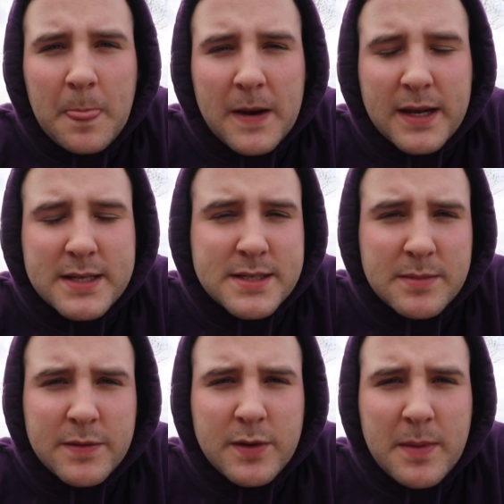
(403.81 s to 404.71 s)
I guess
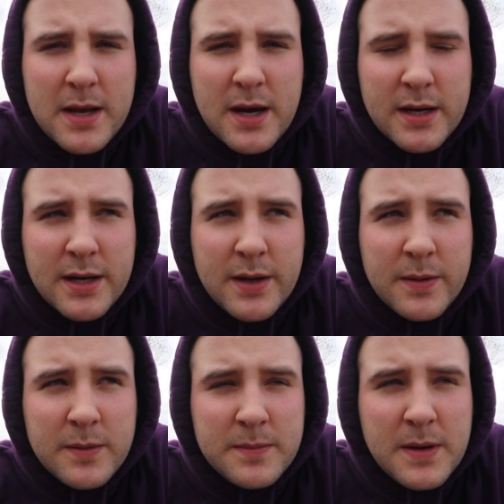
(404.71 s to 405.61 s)
some of you may not
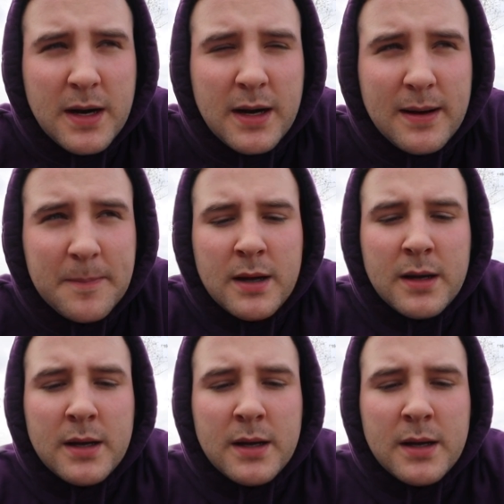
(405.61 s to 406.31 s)
know, um,